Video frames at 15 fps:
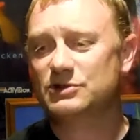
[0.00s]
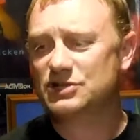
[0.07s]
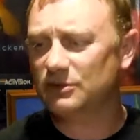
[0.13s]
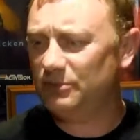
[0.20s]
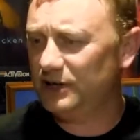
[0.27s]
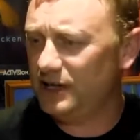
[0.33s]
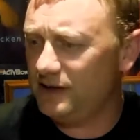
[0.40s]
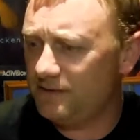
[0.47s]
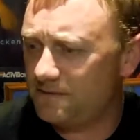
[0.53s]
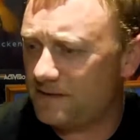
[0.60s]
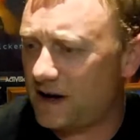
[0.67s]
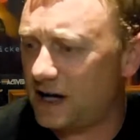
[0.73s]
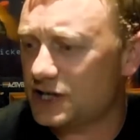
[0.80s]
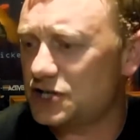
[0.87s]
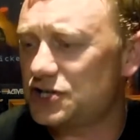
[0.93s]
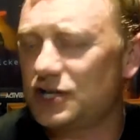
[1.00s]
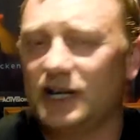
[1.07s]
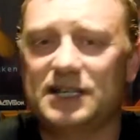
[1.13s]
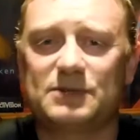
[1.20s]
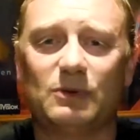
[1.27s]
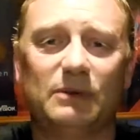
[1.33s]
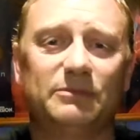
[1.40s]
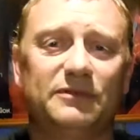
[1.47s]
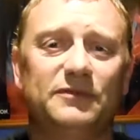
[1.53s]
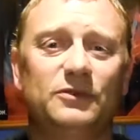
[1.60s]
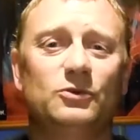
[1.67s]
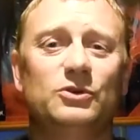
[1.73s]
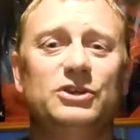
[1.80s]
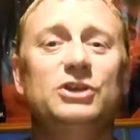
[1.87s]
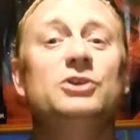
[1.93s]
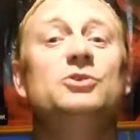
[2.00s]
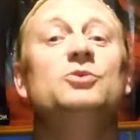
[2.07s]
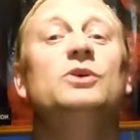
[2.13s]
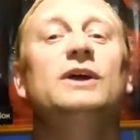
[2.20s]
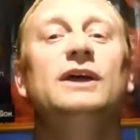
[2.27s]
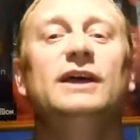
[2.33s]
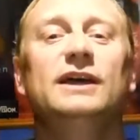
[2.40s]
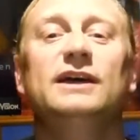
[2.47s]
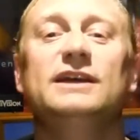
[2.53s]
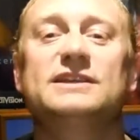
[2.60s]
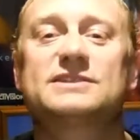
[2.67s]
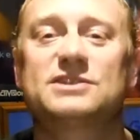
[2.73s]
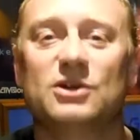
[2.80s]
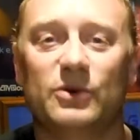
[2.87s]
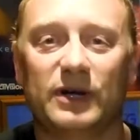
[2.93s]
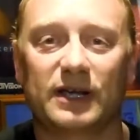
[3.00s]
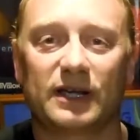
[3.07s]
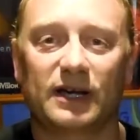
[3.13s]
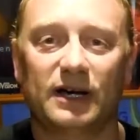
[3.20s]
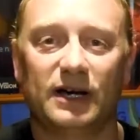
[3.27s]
which I believe Ash81 Before You is doing.